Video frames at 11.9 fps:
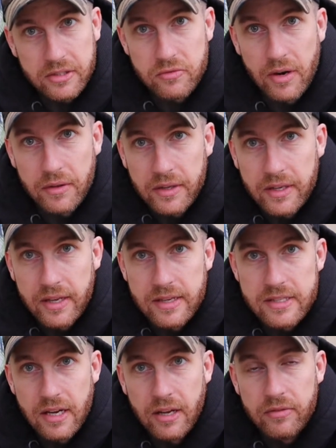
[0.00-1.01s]
around the kit
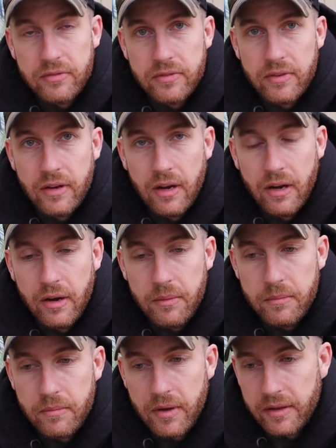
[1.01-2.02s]
itself.
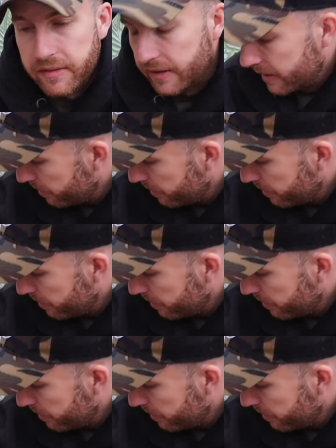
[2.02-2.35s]
I think I